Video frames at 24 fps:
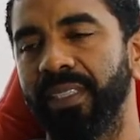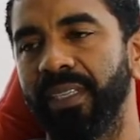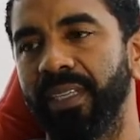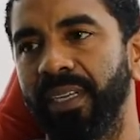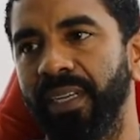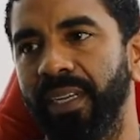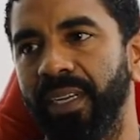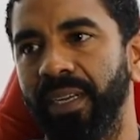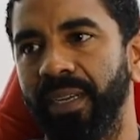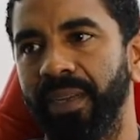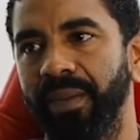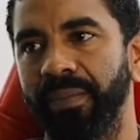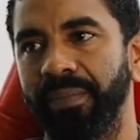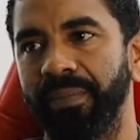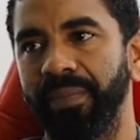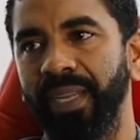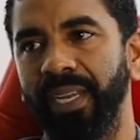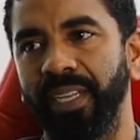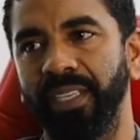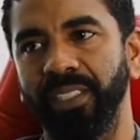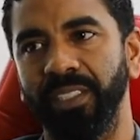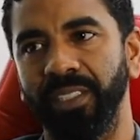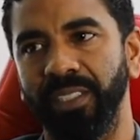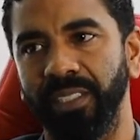
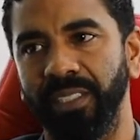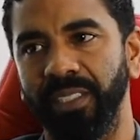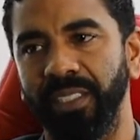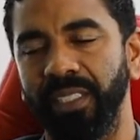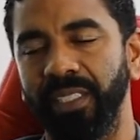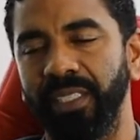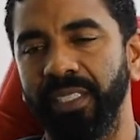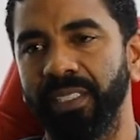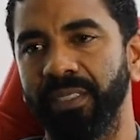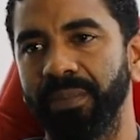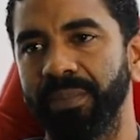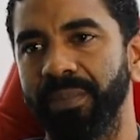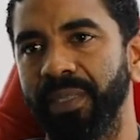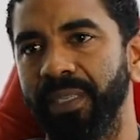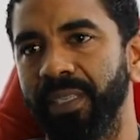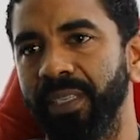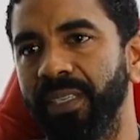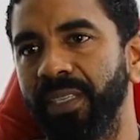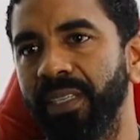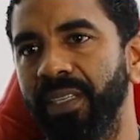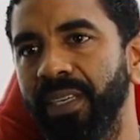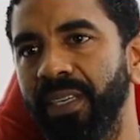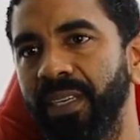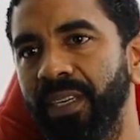not just seats, but
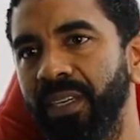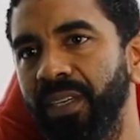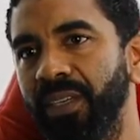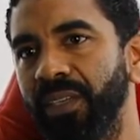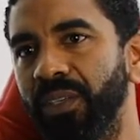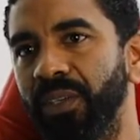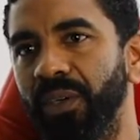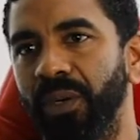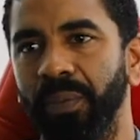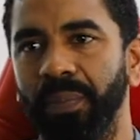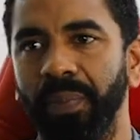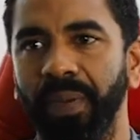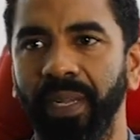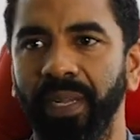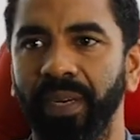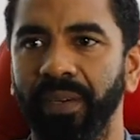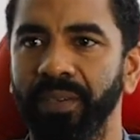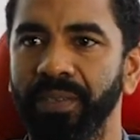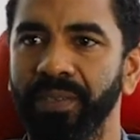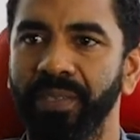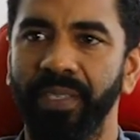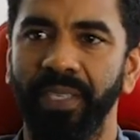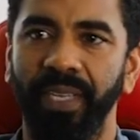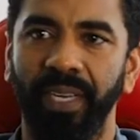door
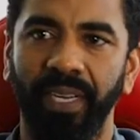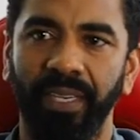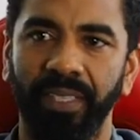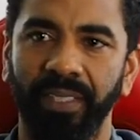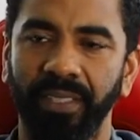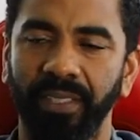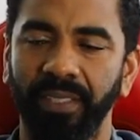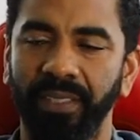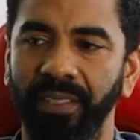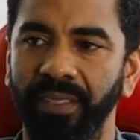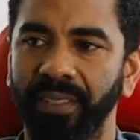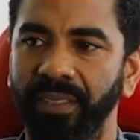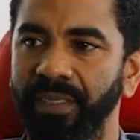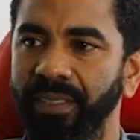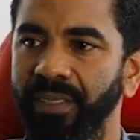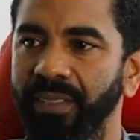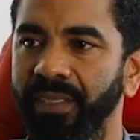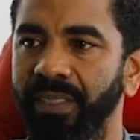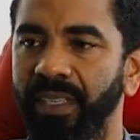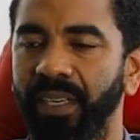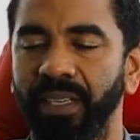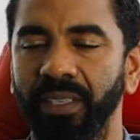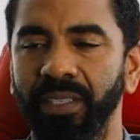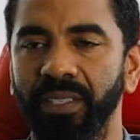panels, dashes,
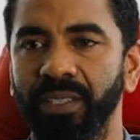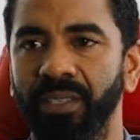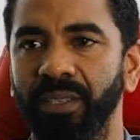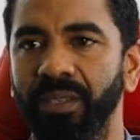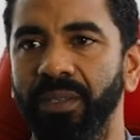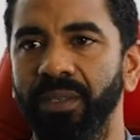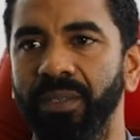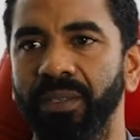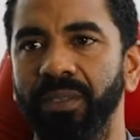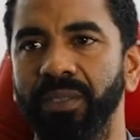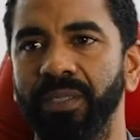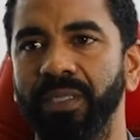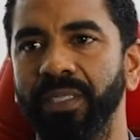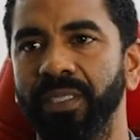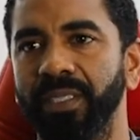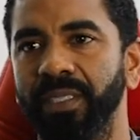consoles,